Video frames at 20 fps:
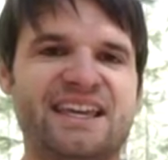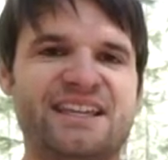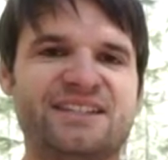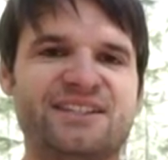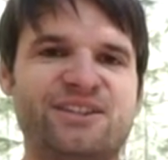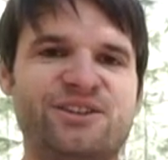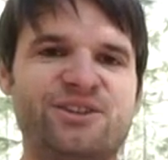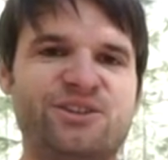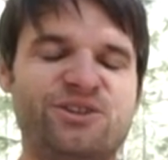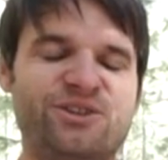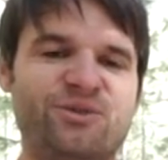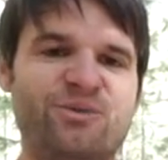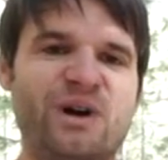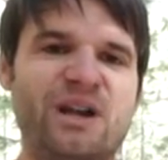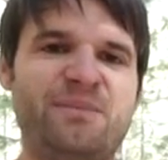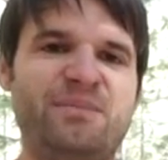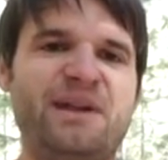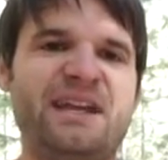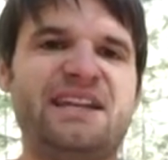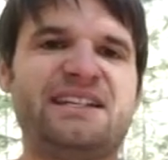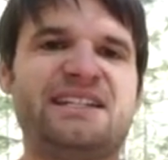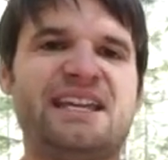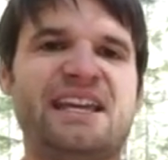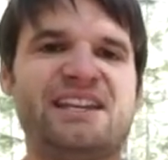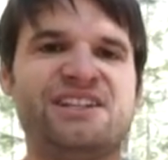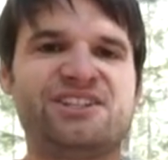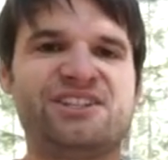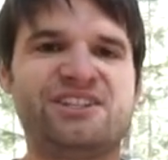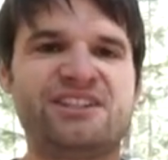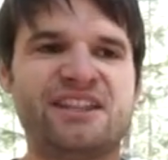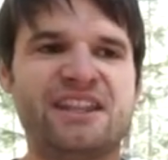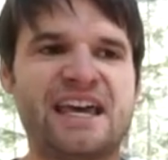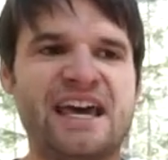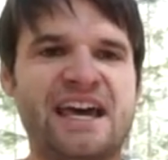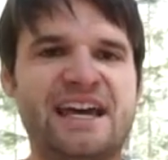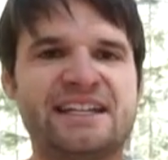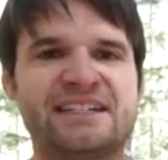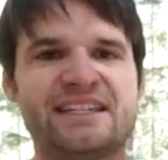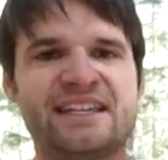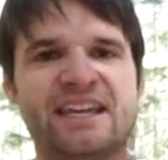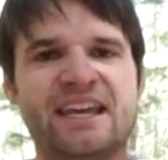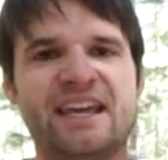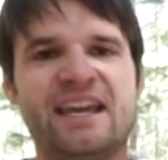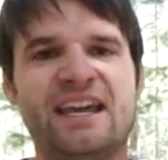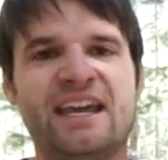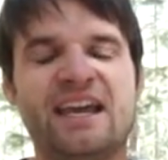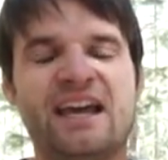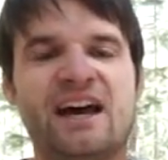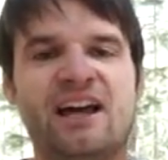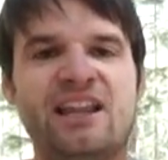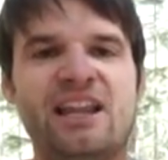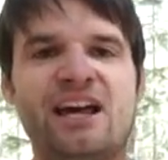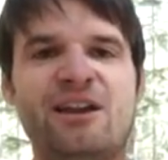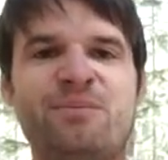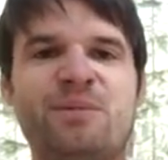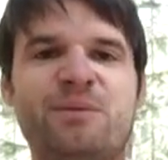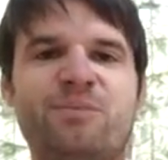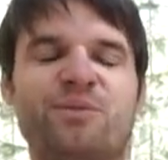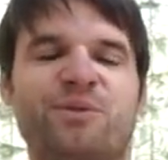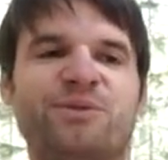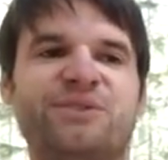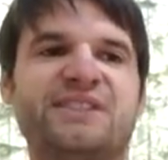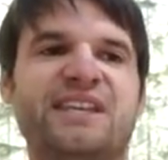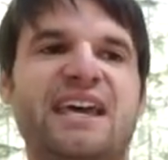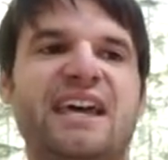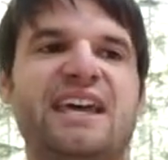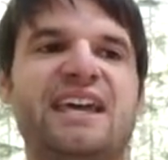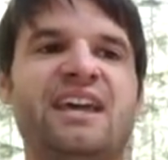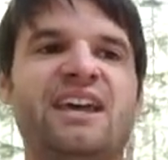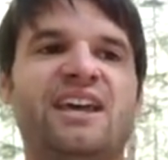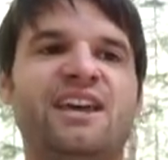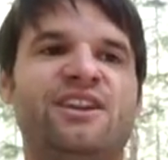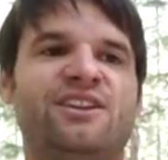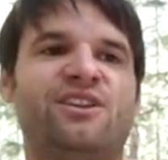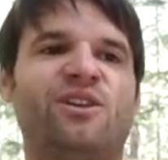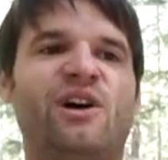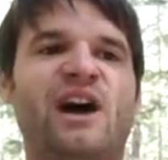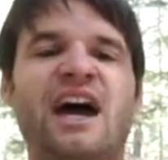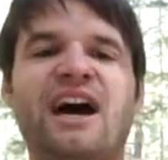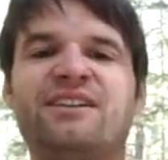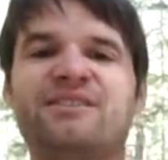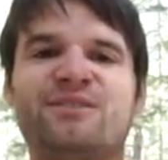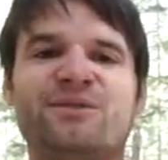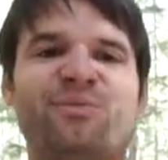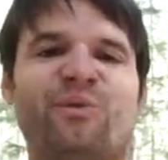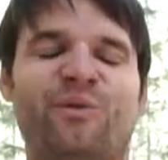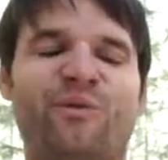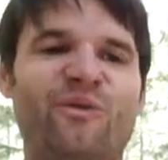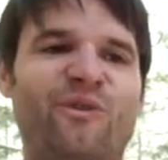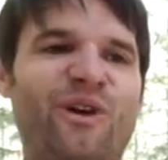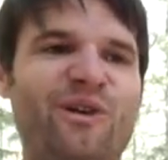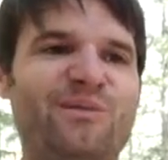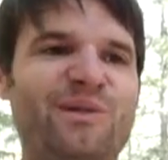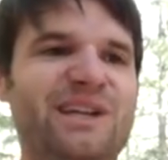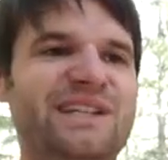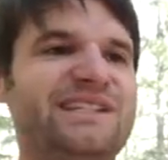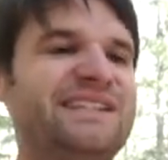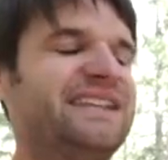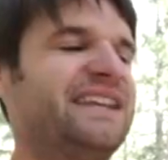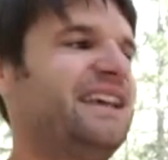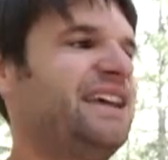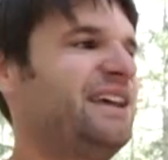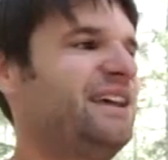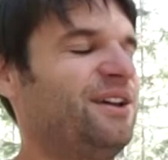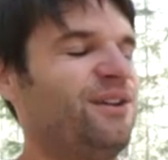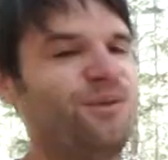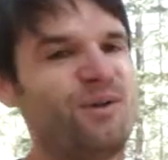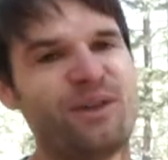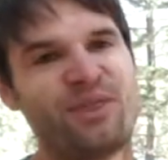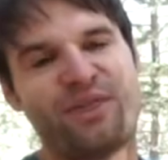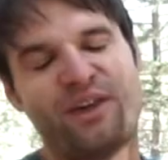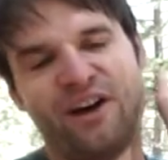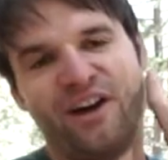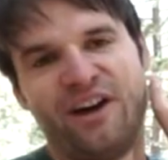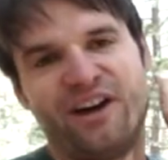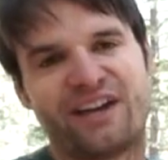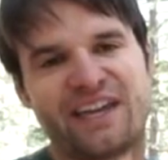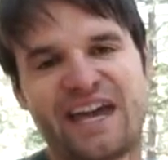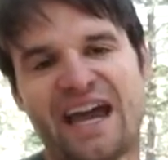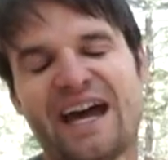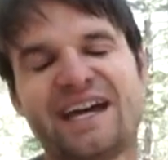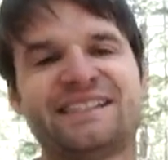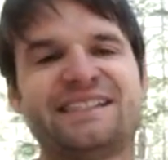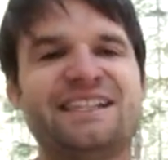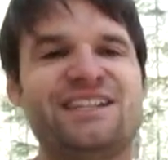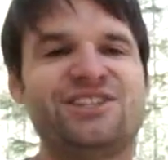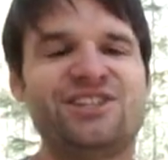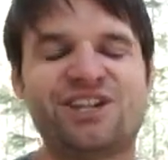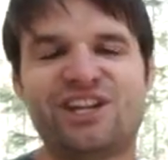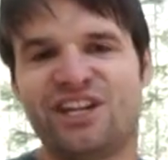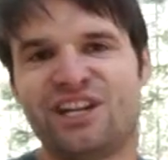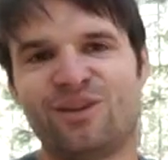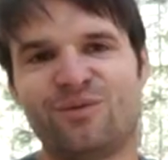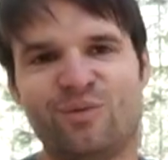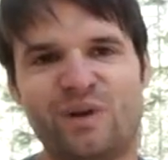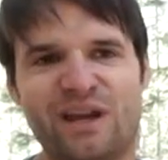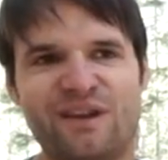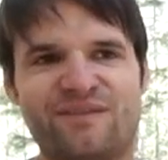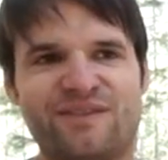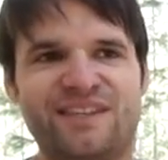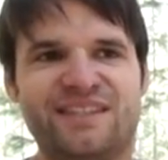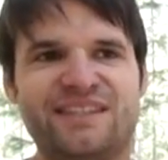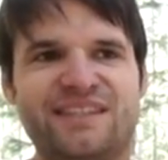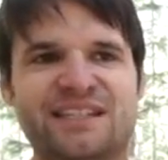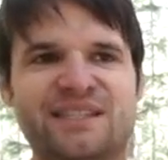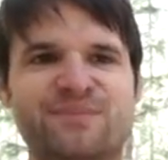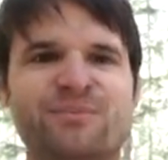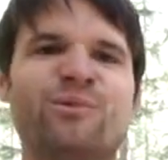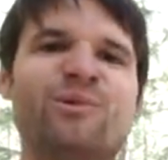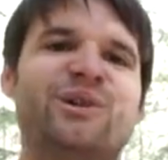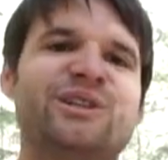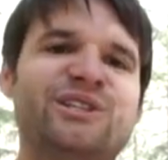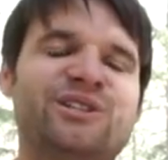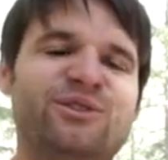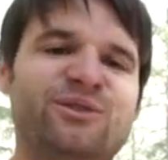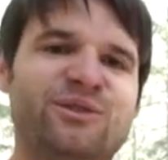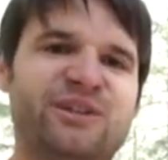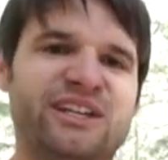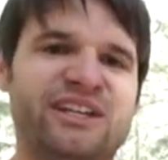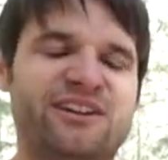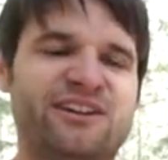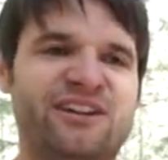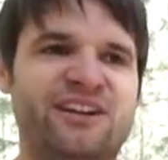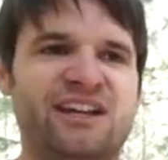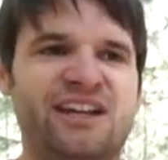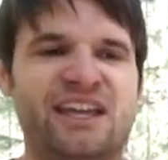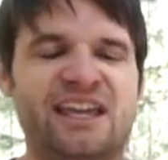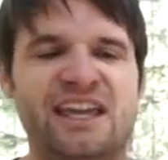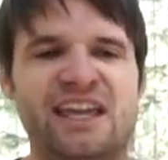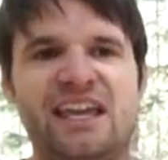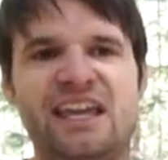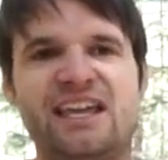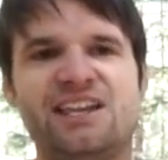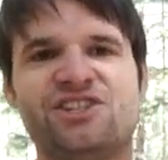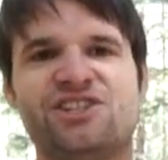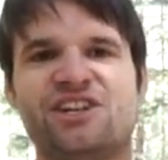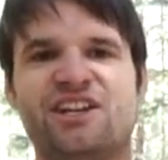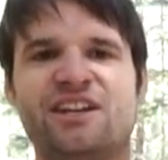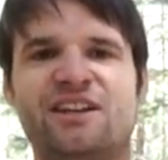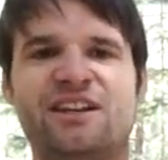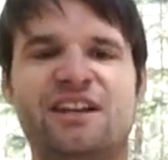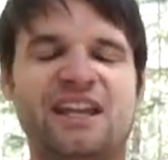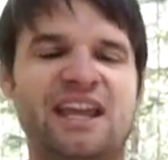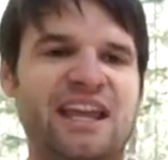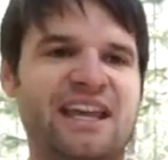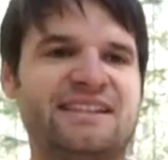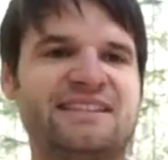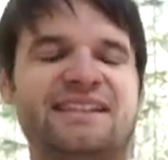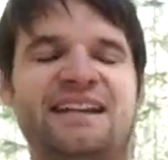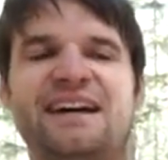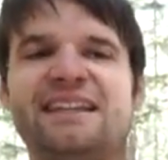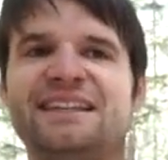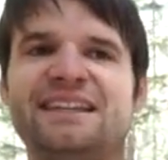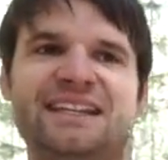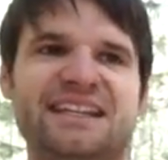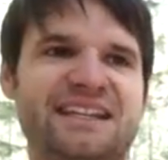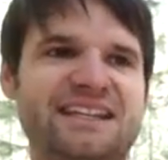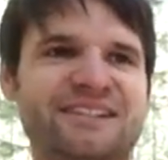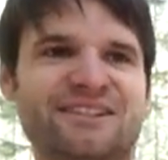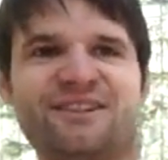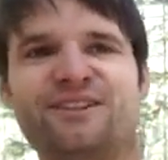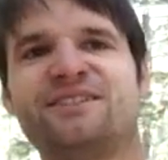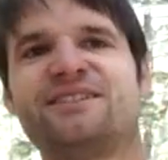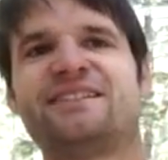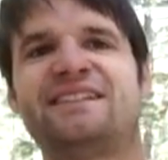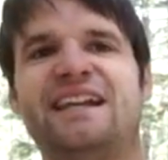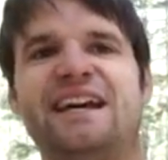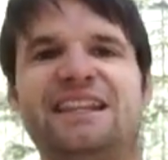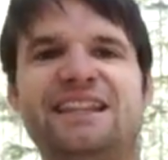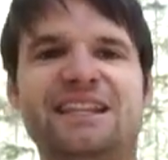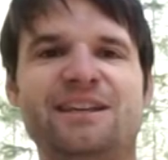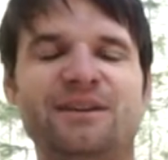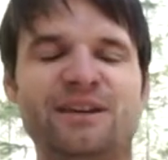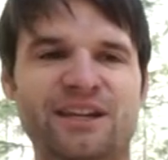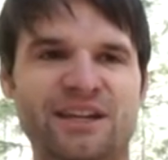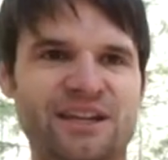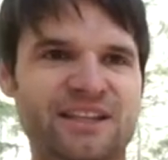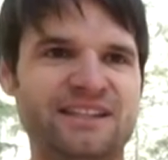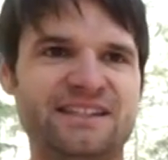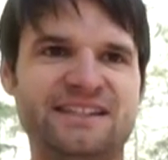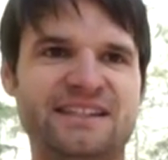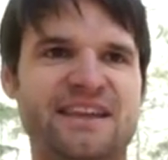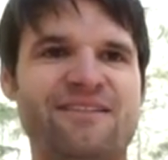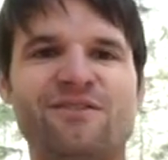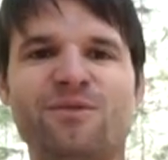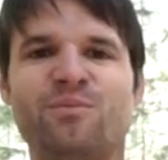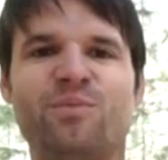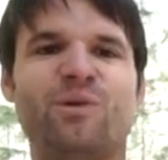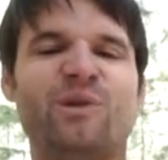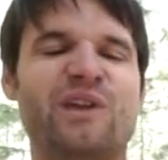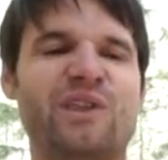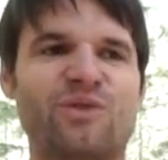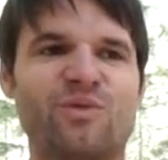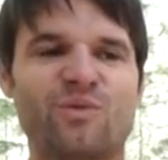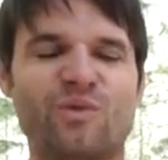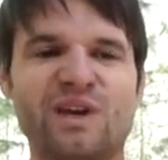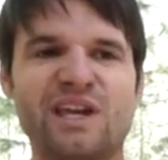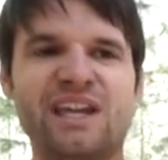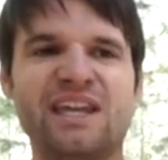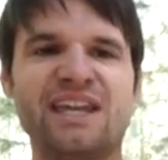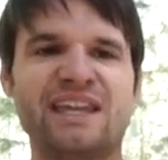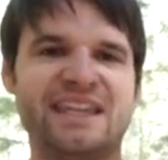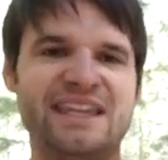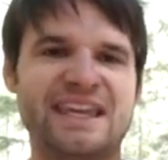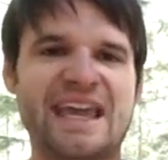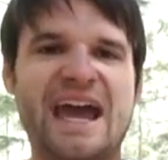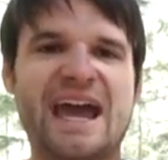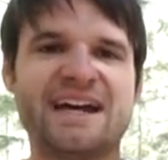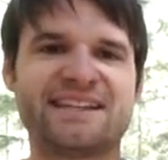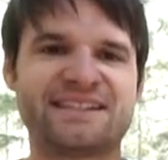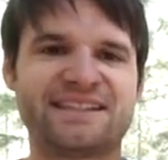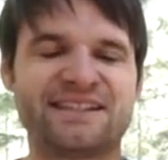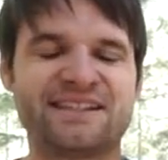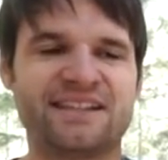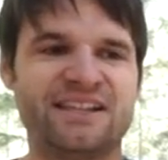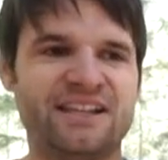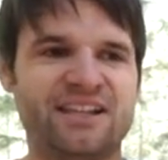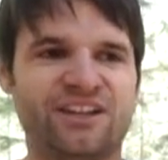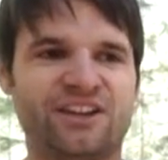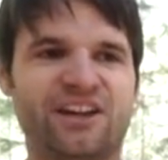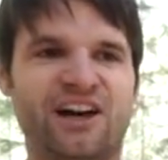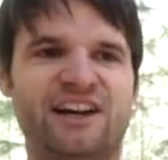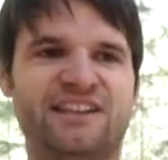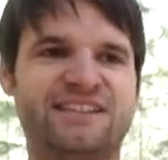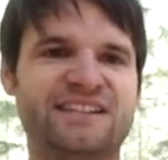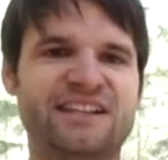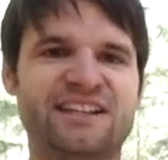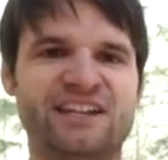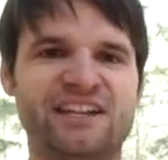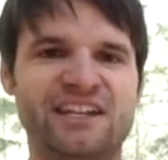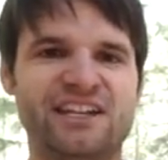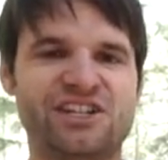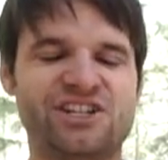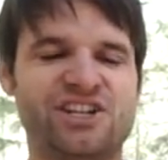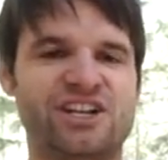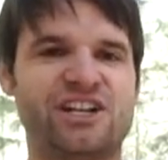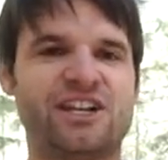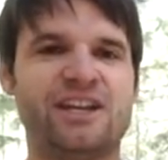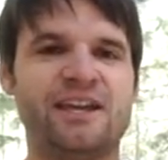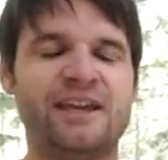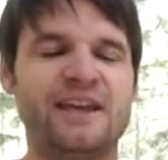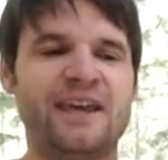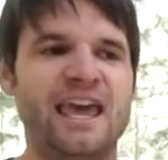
So you do want to pay attention to that. A lot of people say, you know, how's the performance with a gas engine? We have the 6.2 liter engine. It's not the diesel. It's not the 7.3 gas Godzilla engine.